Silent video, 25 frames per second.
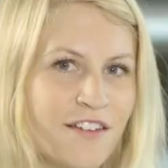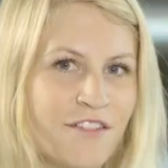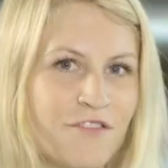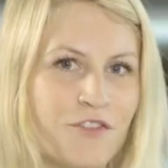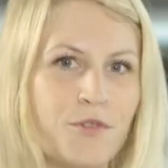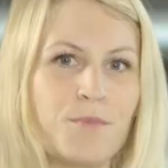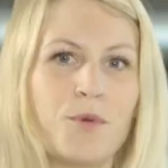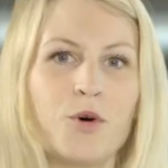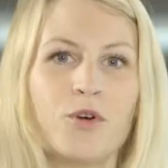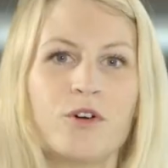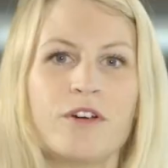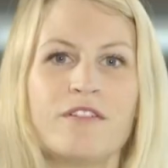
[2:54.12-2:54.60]

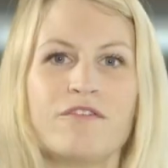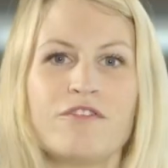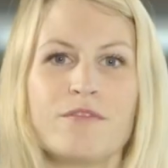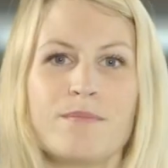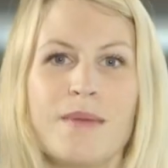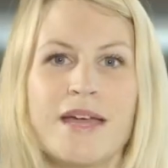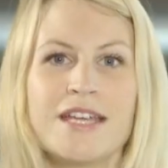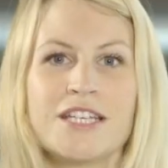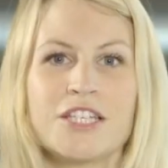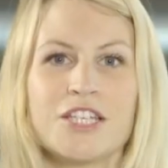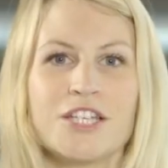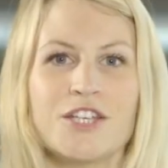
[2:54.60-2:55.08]
For more
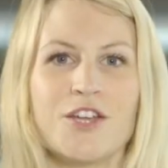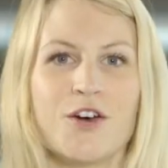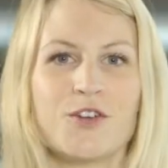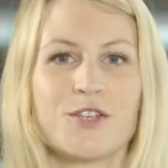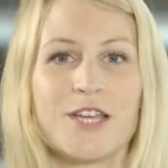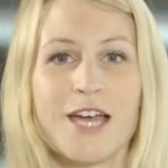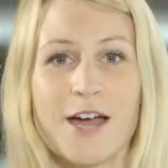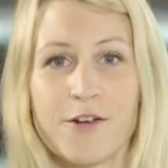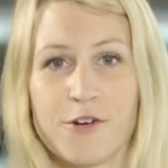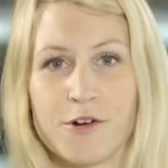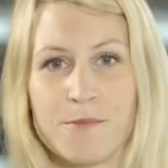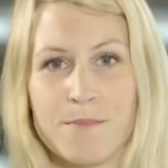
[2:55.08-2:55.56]
information
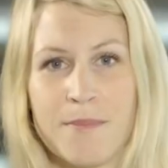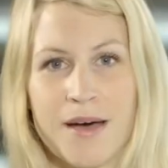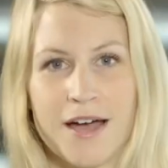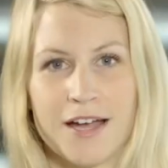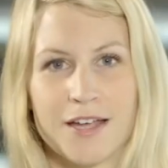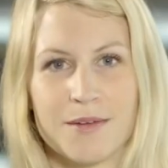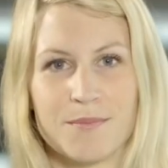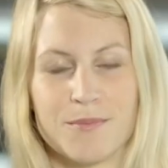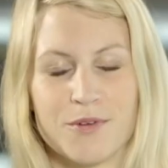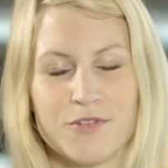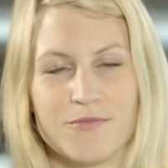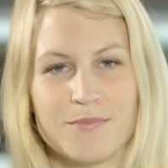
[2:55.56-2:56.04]
on current
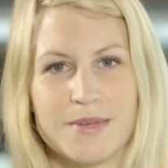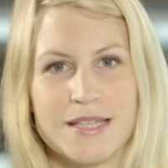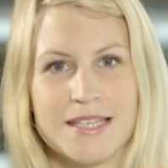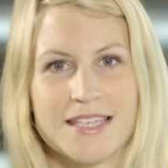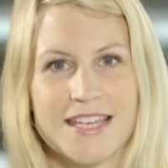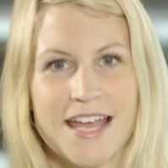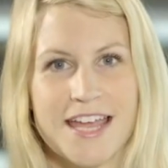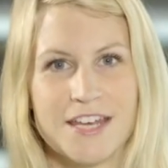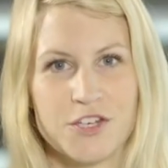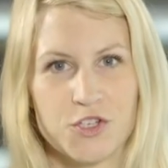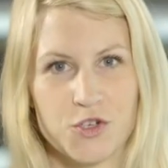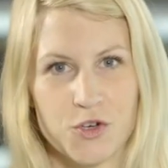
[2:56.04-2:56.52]
market
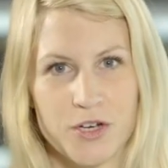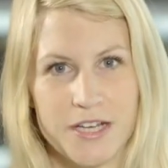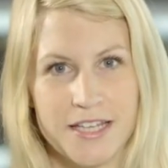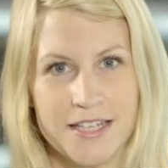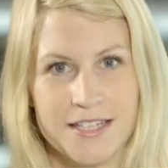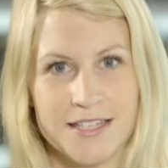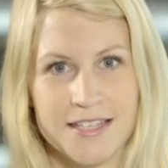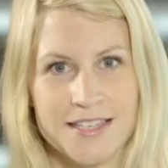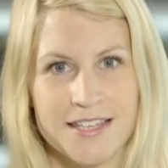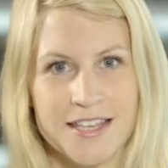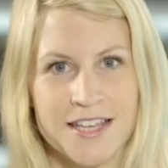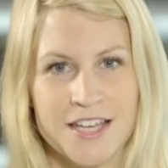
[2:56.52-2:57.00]
movements and
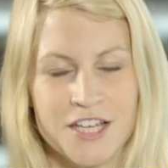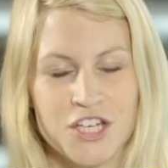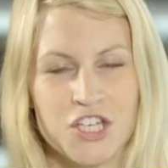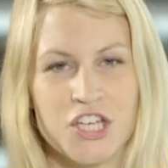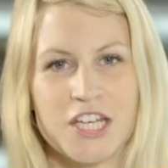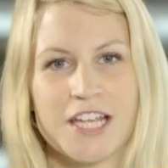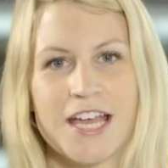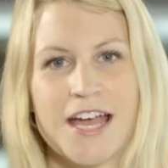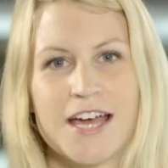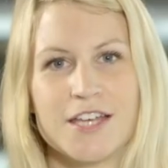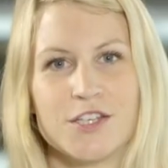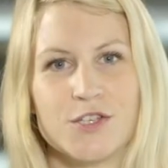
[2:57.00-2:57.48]
trends,
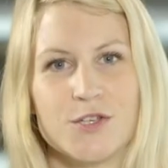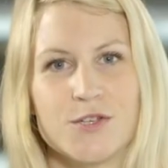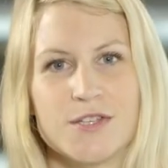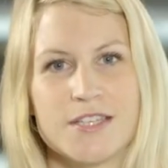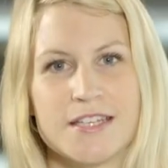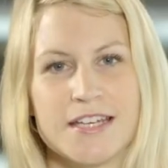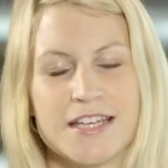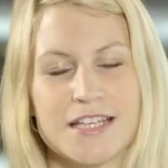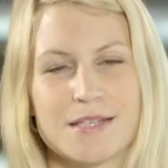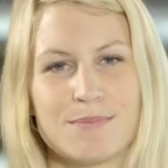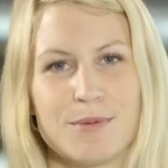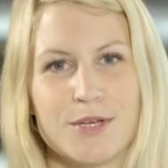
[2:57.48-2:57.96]
check out News
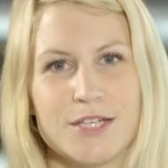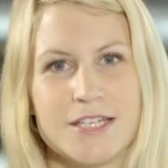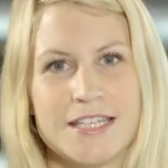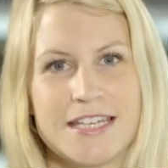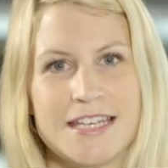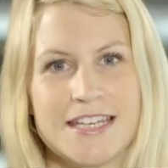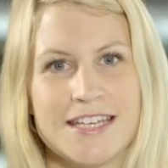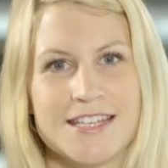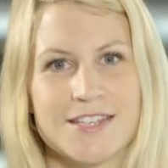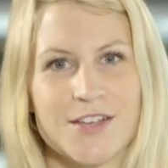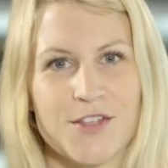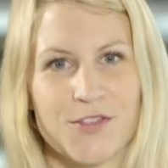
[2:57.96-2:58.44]
and
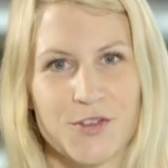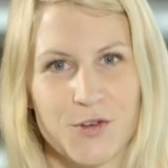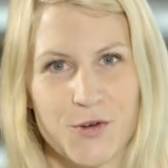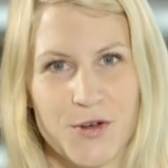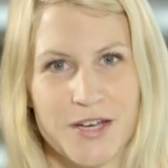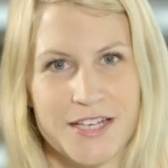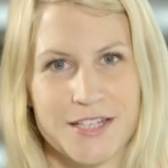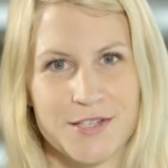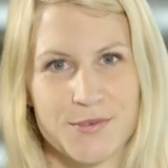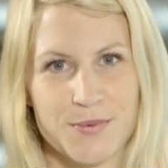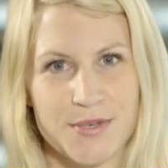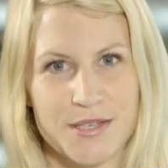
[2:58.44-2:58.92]
Expertise on the
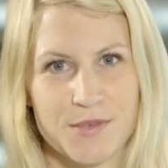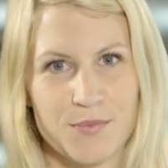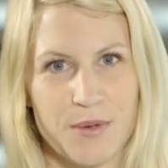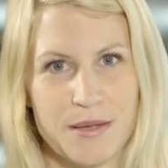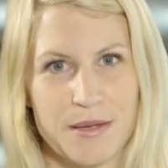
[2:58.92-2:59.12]
Credit Suisse